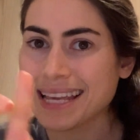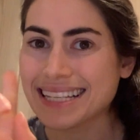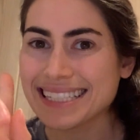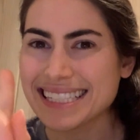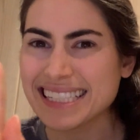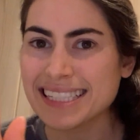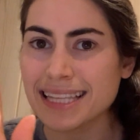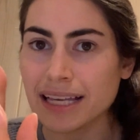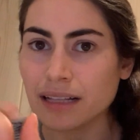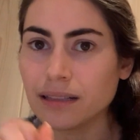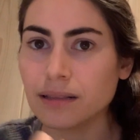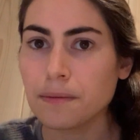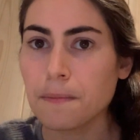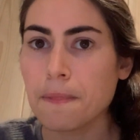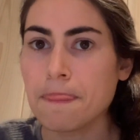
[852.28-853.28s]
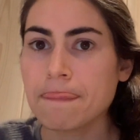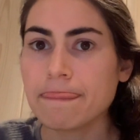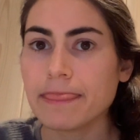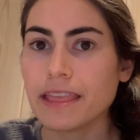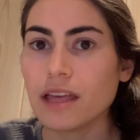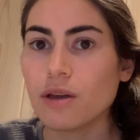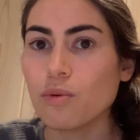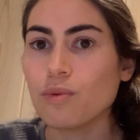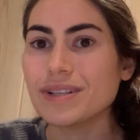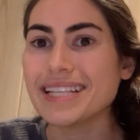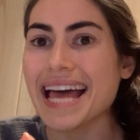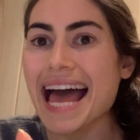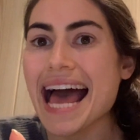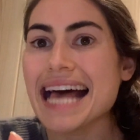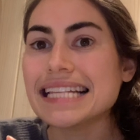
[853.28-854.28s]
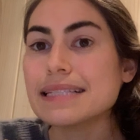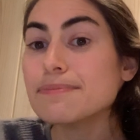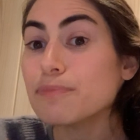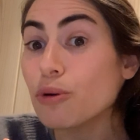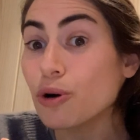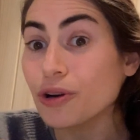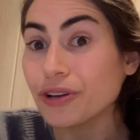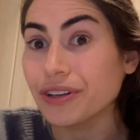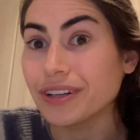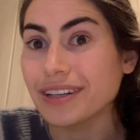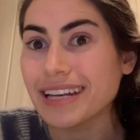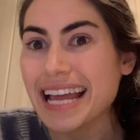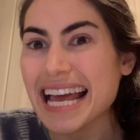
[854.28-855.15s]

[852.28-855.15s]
Still, it was as important